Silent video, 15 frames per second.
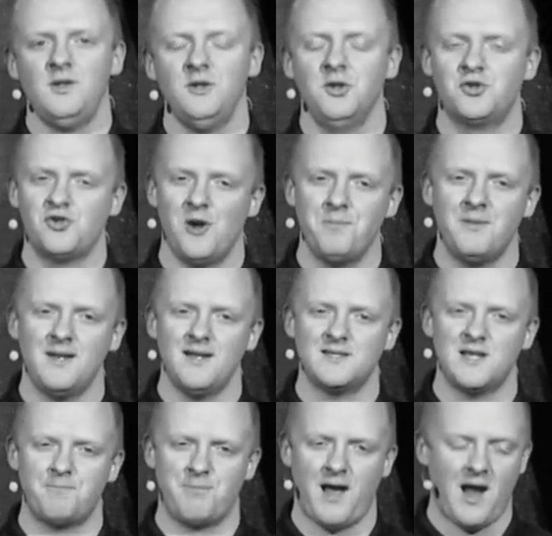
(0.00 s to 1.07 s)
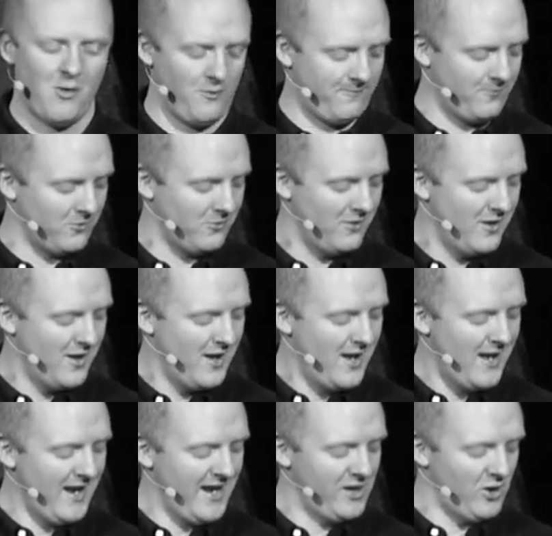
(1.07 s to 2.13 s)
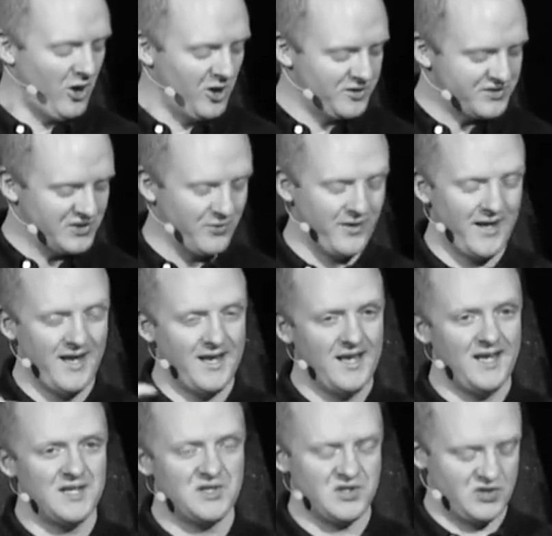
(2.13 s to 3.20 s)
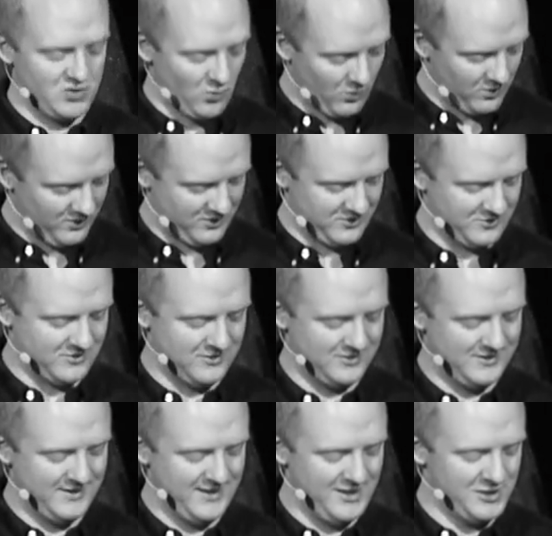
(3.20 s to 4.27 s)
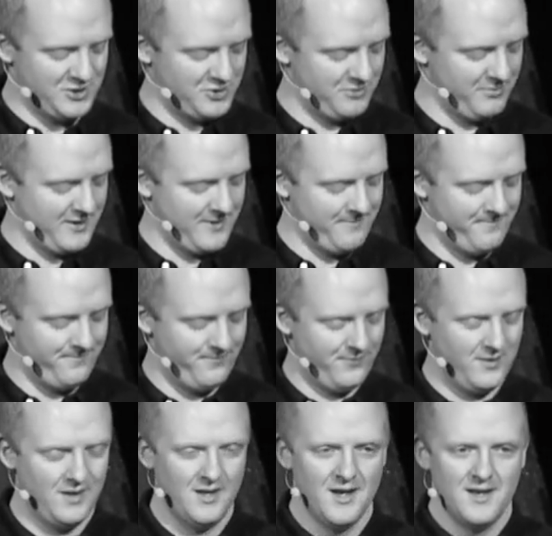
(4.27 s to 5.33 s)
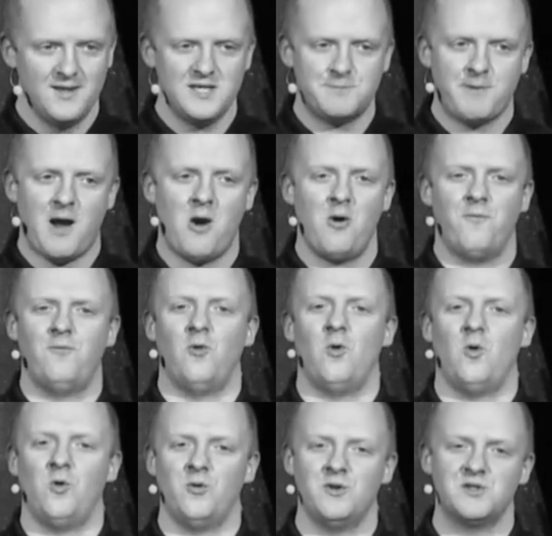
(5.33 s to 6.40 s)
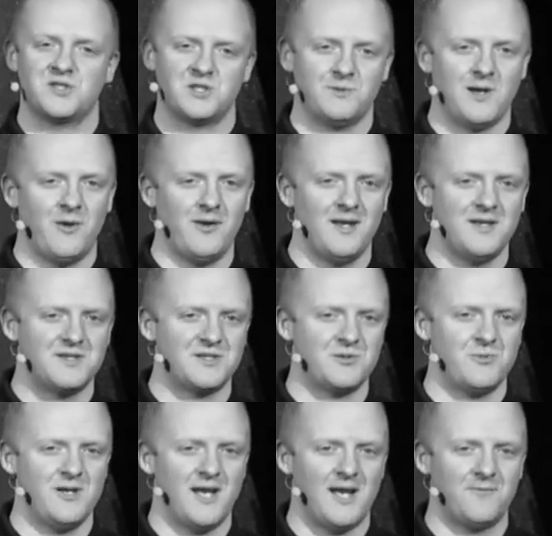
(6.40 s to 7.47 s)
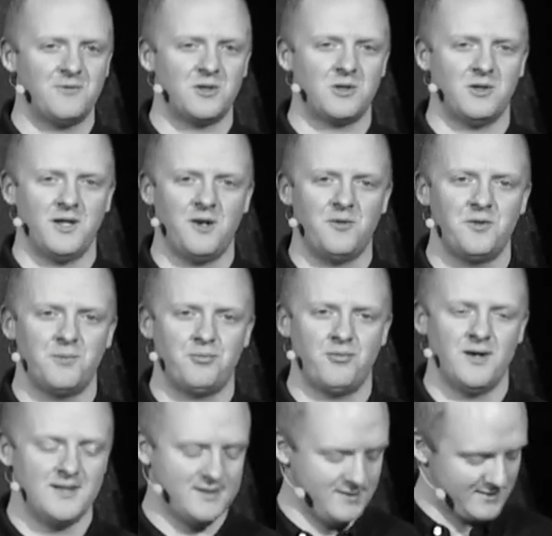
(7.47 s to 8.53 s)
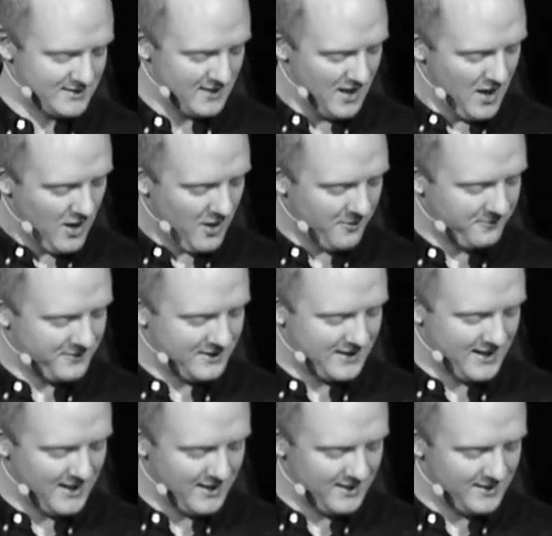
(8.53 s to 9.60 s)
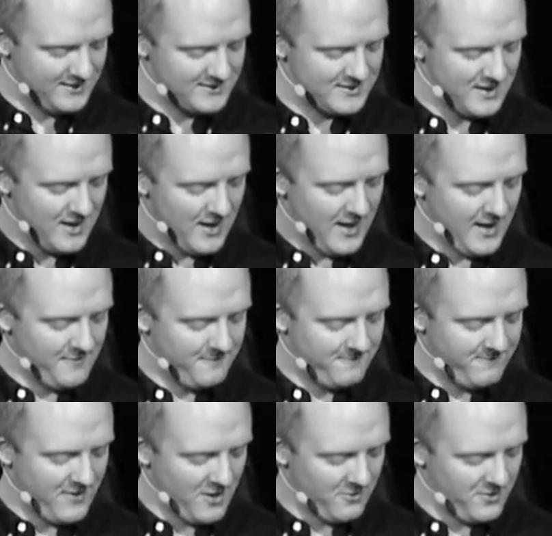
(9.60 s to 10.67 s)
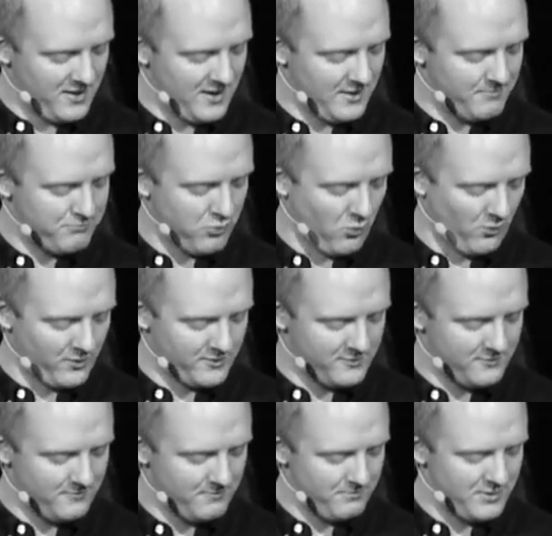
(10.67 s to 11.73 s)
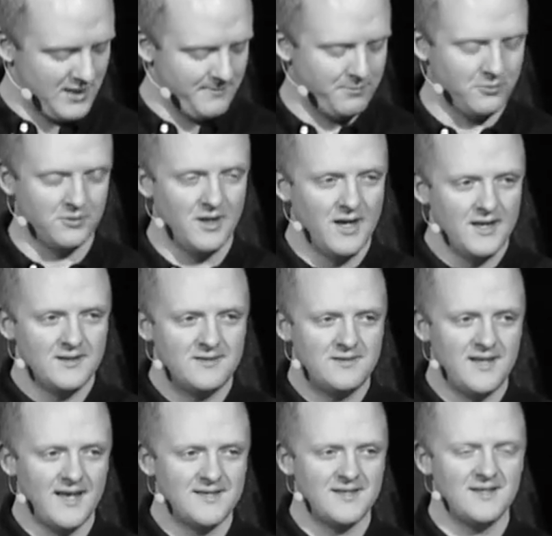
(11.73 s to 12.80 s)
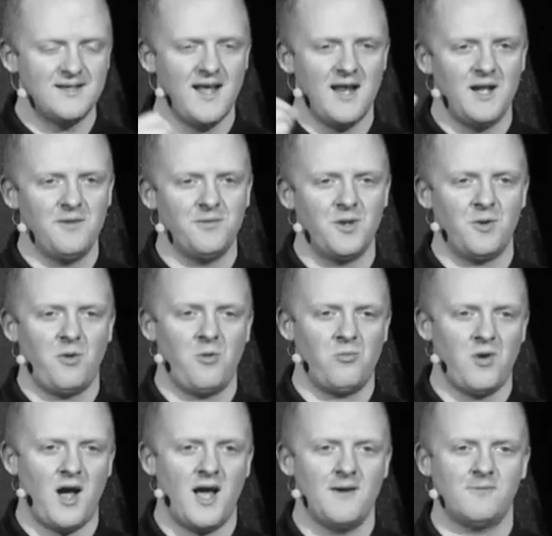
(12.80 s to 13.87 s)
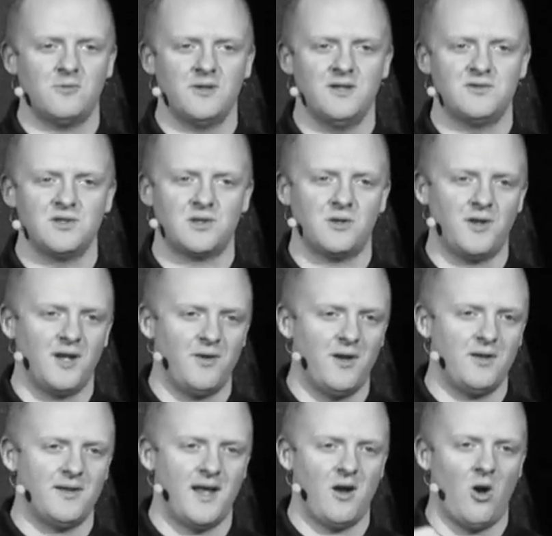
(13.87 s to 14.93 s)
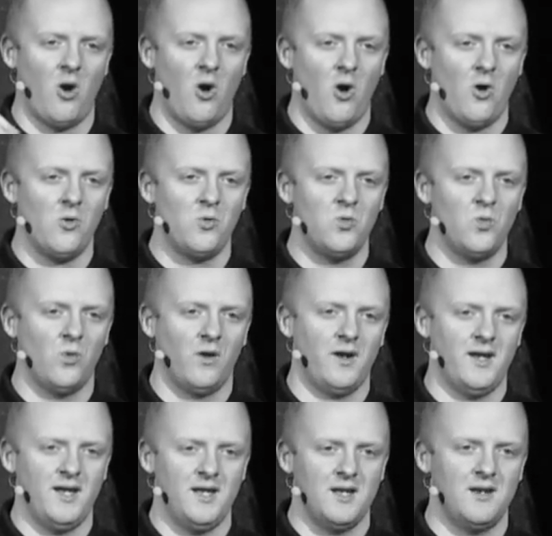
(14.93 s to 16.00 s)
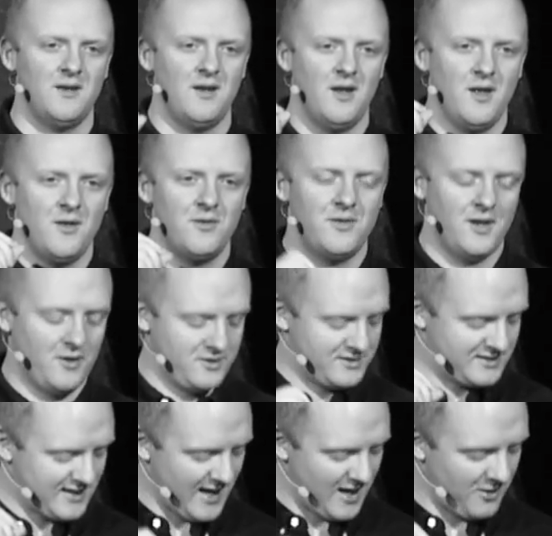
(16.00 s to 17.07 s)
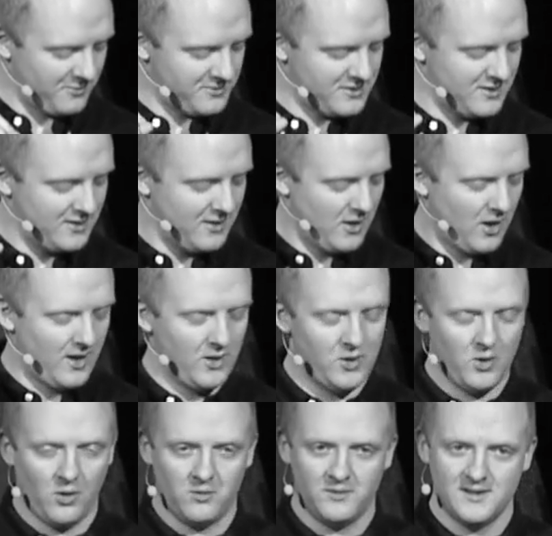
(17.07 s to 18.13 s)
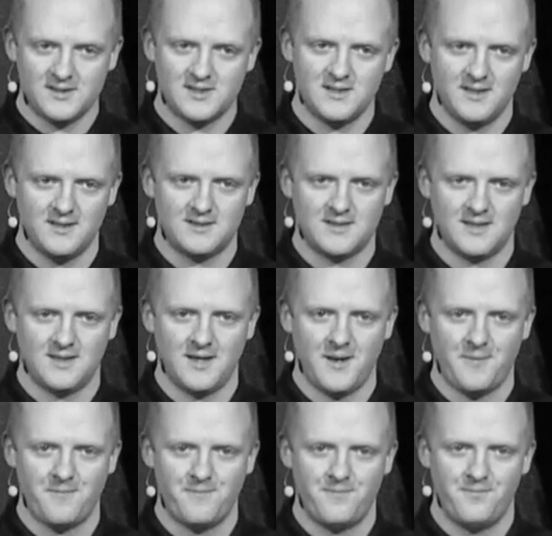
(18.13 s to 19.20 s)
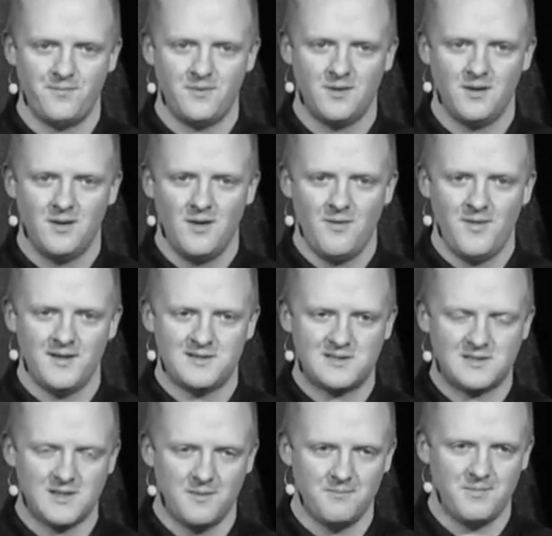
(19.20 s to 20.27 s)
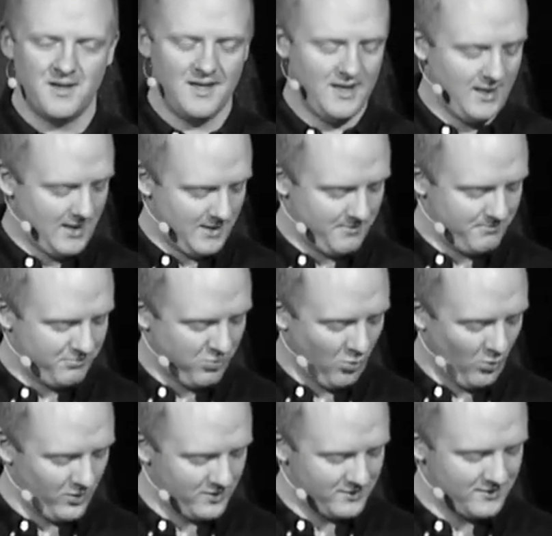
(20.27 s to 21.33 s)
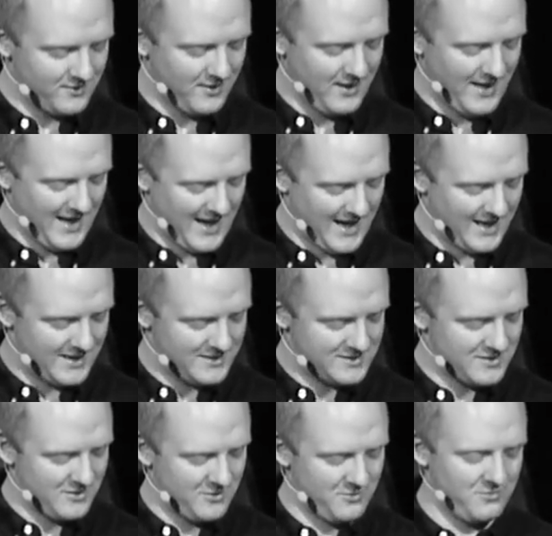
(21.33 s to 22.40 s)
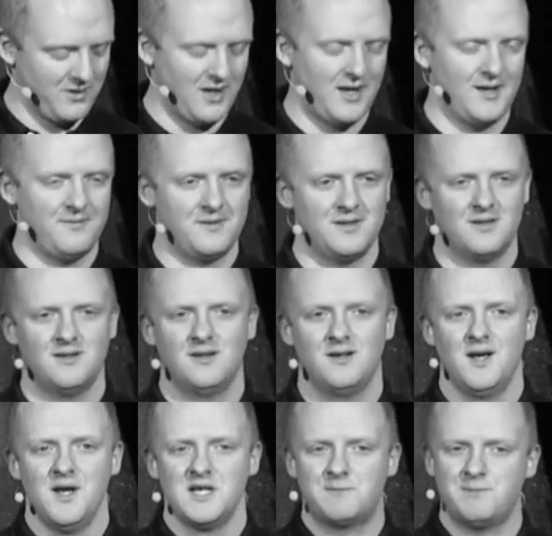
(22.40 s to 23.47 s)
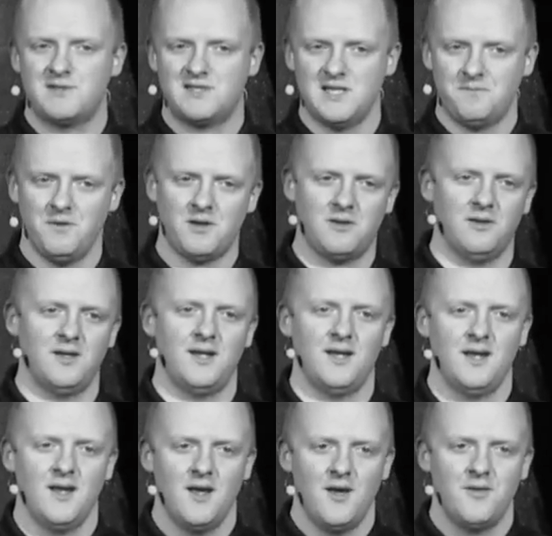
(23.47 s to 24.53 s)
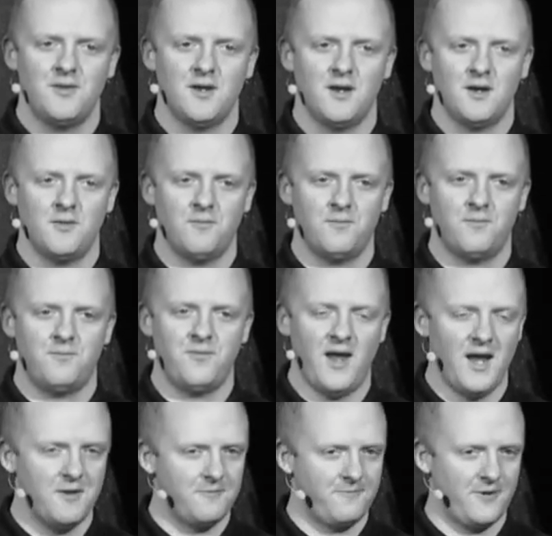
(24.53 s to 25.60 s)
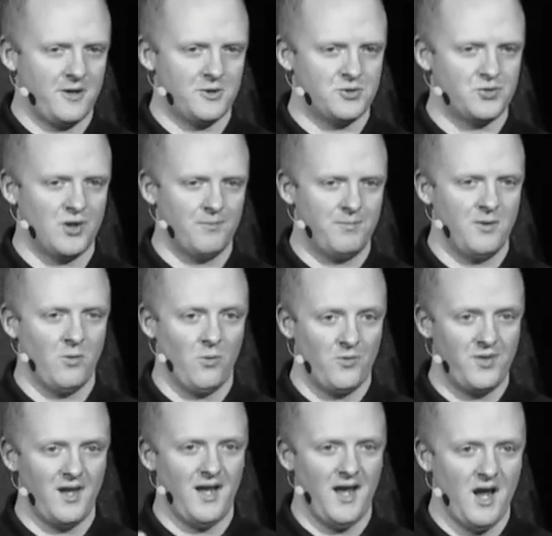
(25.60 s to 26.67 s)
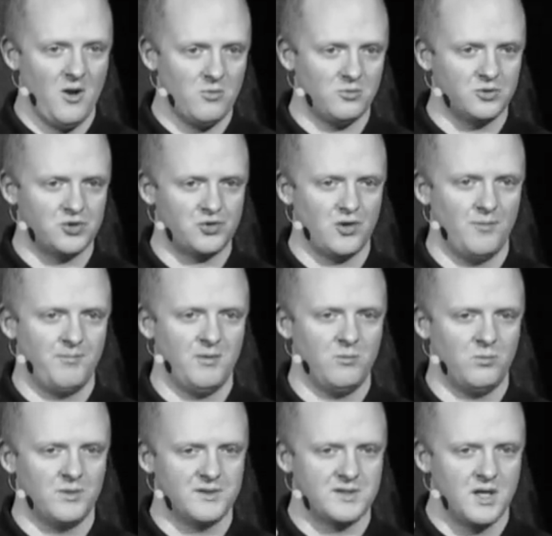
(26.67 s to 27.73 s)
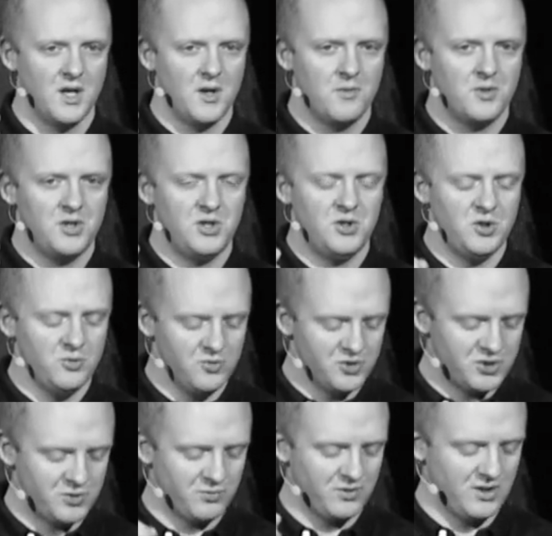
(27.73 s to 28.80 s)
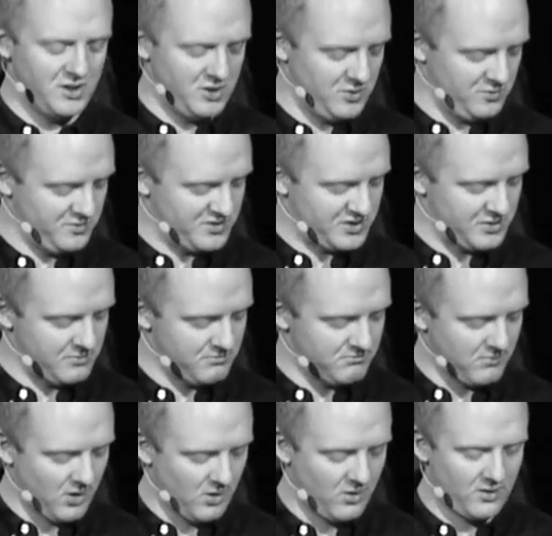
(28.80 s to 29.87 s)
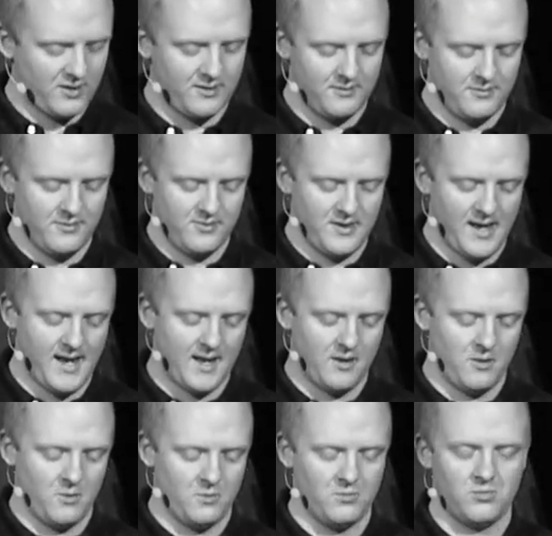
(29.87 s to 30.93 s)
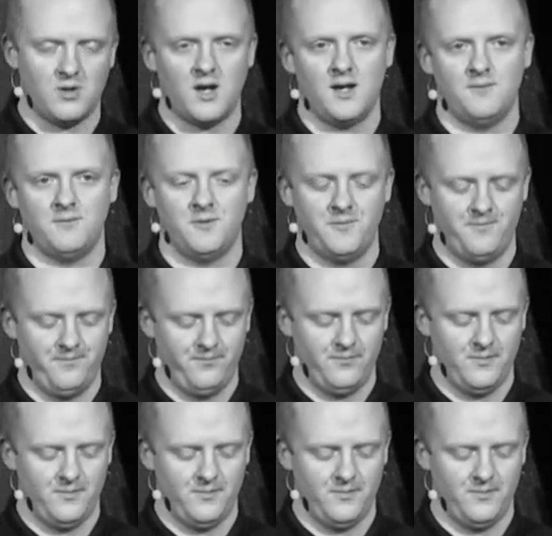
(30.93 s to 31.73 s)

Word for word: The trumpet is a powerful and also an historical instrument. These powerful horns throughout history have declared the presence of kings and very important people, designating their arrival and declaring that all who are in their sound and are listening to them, that somebody important has arrived. Specifically, the fanfare trumpet or the herald trumpet was usually used to mark that arrival.